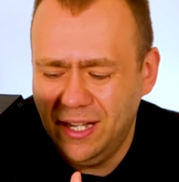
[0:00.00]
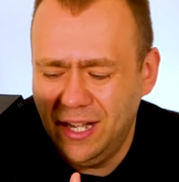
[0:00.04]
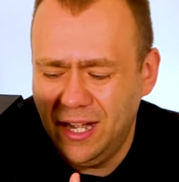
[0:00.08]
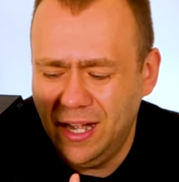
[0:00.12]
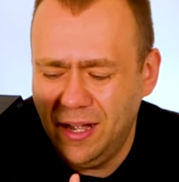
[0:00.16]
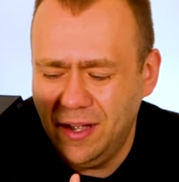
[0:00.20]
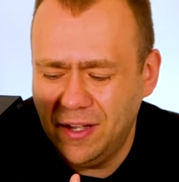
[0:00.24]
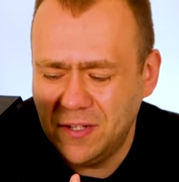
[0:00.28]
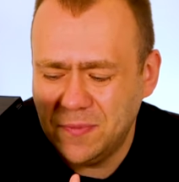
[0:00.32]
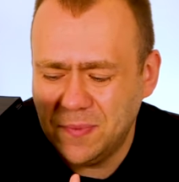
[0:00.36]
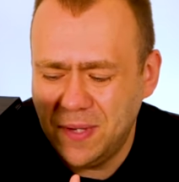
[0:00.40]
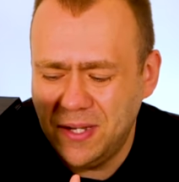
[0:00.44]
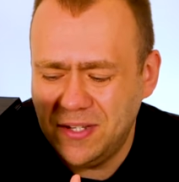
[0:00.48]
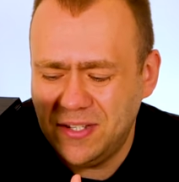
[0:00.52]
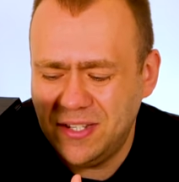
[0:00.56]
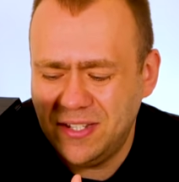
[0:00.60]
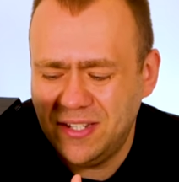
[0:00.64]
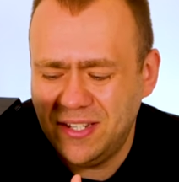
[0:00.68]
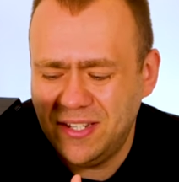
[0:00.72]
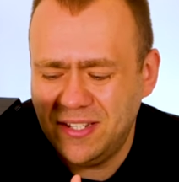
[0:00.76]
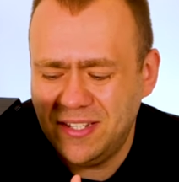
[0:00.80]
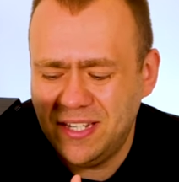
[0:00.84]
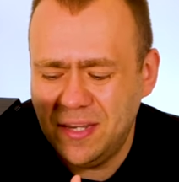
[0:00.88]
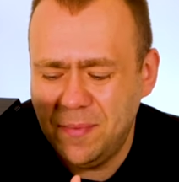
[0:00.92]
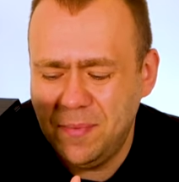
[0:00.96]
Uh, I suppose
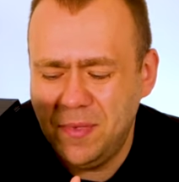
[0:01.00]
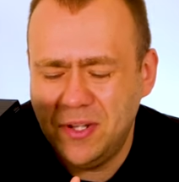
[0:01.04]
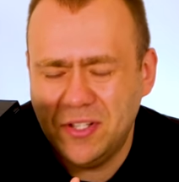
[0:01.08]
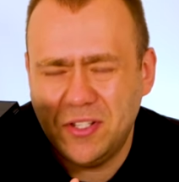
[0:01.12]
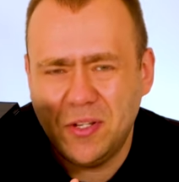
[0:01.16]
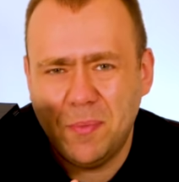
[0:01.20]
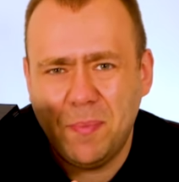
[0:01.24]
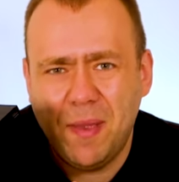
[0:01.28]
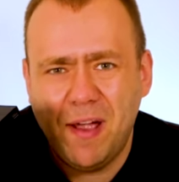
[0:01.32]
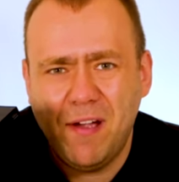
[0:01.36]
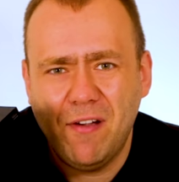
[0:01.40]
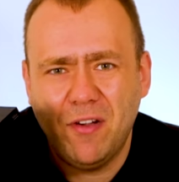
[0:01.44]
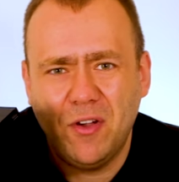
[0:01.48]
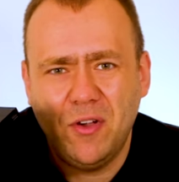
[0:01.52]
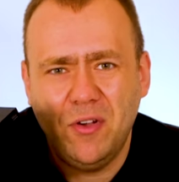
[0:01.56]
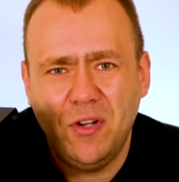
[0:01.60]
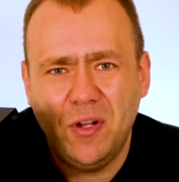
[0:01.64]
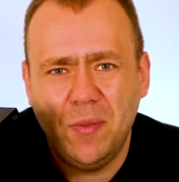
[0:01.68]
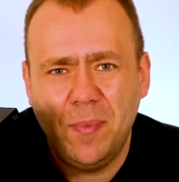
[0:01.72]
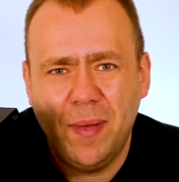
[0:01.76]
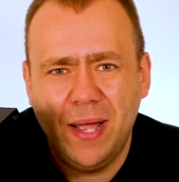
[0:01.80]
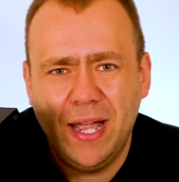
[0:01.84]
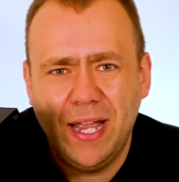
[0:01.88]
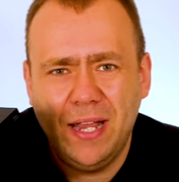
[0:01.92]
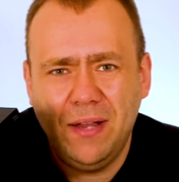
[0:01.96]
this is similar to
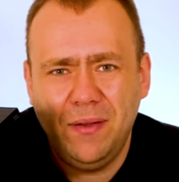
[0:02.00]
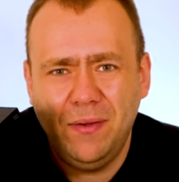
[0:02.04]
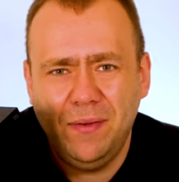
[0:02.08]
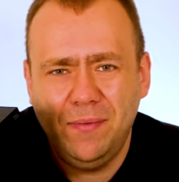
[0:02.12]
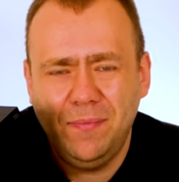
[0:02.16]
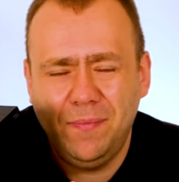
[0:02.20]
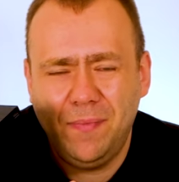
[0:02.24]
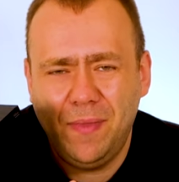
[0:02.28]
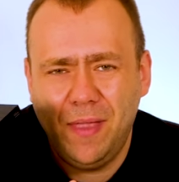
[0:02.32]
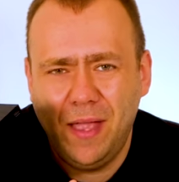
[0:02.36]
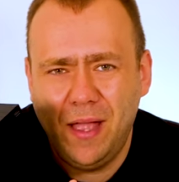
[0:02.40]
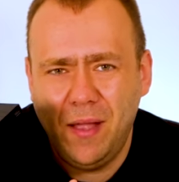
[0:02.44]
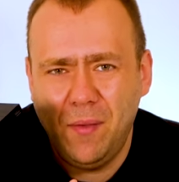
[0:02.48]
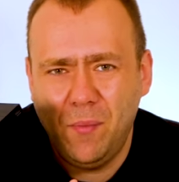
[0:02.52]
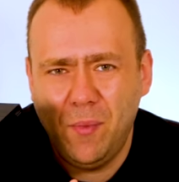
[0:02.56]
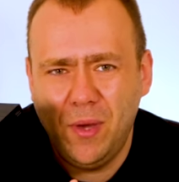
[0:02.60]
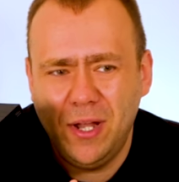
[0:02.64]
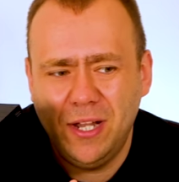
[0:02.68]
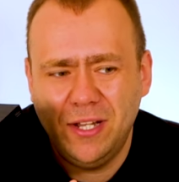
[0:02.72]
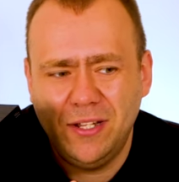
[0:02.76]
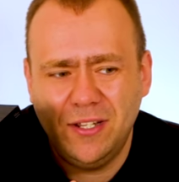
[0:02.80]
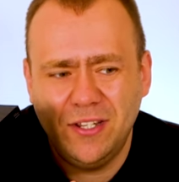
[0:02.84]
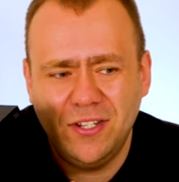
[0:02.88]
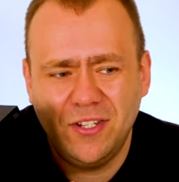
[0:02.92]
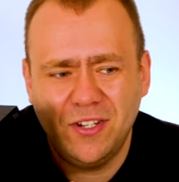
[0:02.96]
Barracuda Bay, um, where
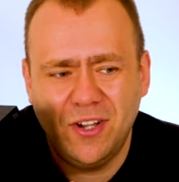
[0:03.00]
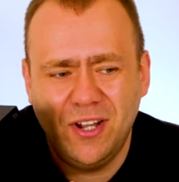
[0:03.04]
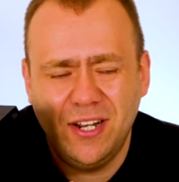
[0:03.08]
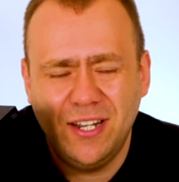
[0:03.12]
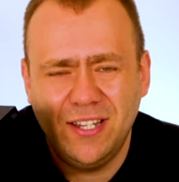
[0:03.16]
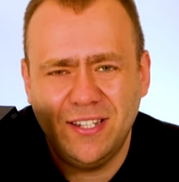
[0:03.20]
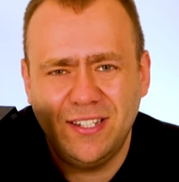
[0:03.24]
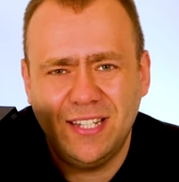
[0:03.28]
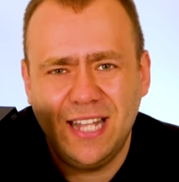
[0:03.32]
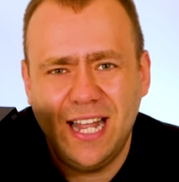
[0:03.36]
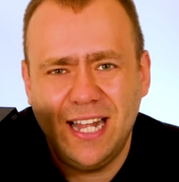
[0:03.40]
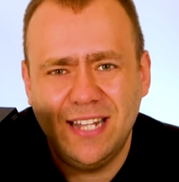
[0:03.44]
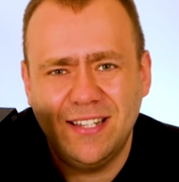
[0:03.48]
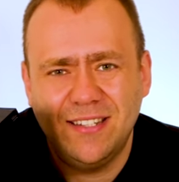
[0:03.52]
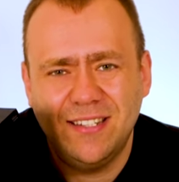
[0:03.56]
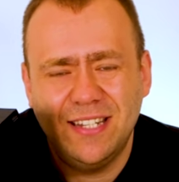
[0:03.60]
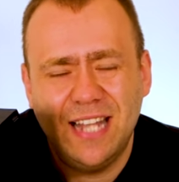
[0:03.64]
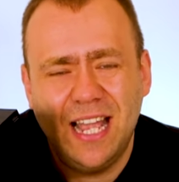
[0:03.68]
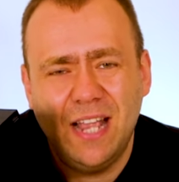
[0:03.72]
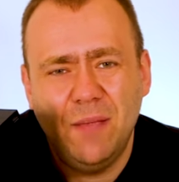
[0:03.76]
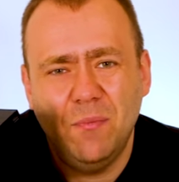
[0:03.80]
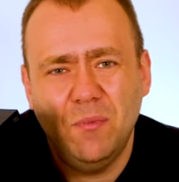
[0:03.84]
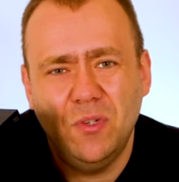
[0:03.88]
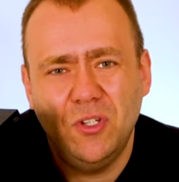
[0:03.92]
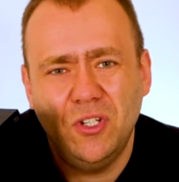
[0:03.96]
the designer's dad's
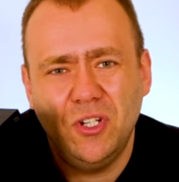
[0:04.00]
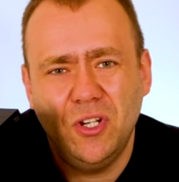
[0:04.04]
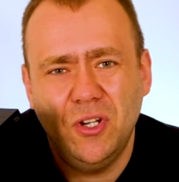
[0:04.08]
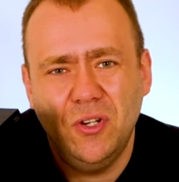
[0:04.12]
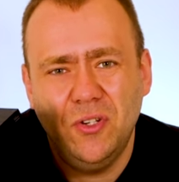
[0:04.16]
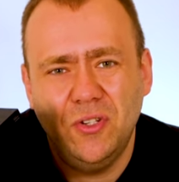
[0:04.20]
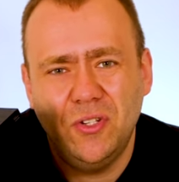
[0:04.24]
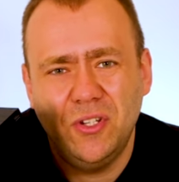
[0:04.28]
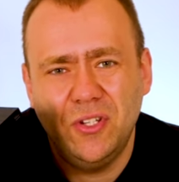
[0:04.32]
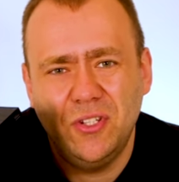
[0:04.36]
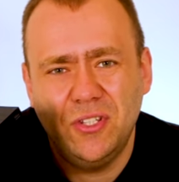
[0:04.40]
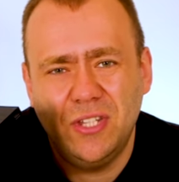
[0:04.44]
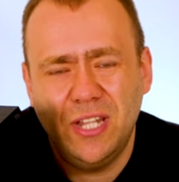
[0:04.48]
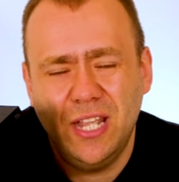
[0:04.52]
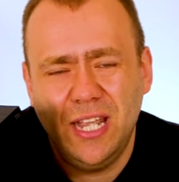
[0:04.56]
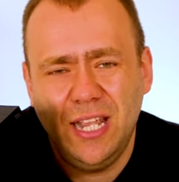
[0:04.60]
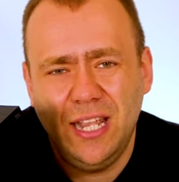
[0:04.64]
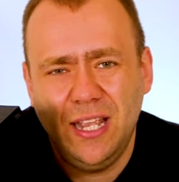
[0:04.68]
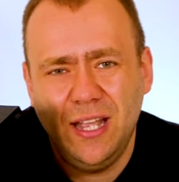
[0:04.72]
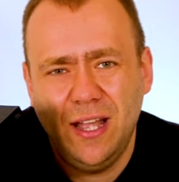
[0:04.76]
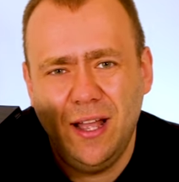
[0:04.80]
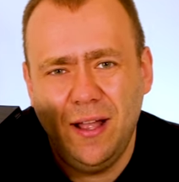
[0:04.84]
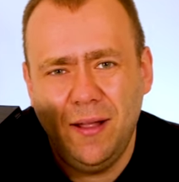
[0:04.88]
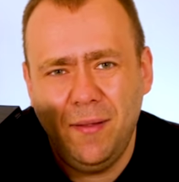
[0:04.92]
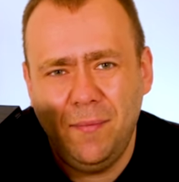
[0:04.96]
name was used as
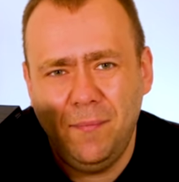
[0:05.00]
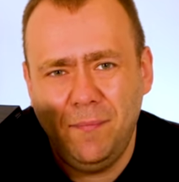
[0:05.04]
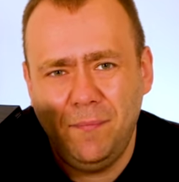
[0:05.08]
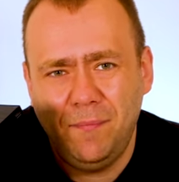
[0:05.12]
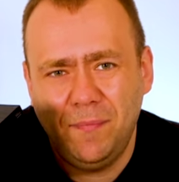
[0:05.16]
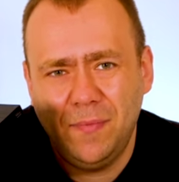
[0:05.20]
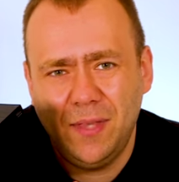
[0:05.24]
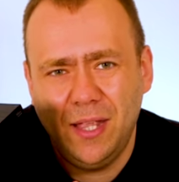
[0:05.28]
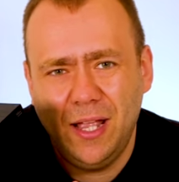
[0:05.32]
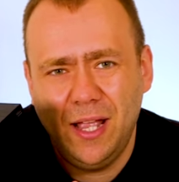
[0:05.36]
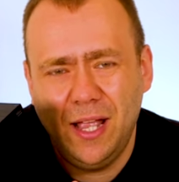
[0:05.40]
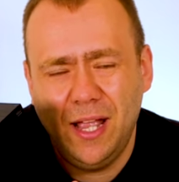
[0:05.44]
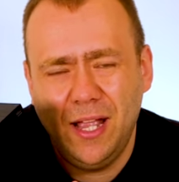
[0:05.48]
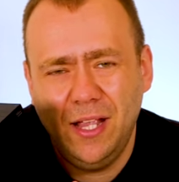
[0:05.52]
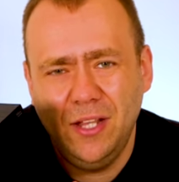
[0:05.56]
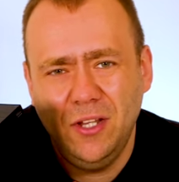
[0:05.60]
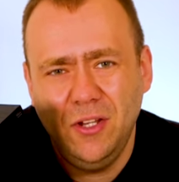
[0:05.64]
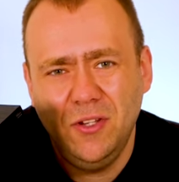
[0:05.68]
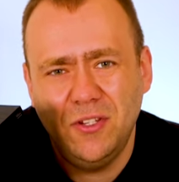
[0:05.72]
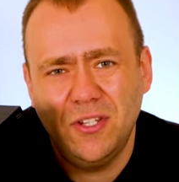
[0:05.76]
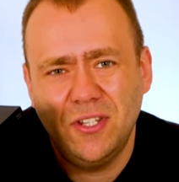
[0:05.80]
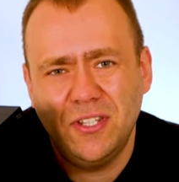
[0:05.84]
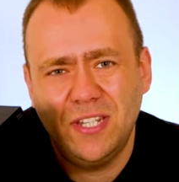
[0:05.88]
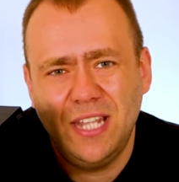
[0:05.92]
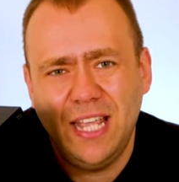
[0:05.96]
the um,
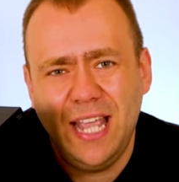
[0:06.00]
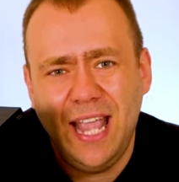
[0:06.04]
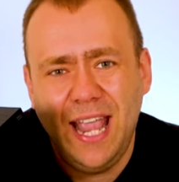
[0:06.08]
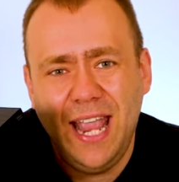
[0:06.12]
uses the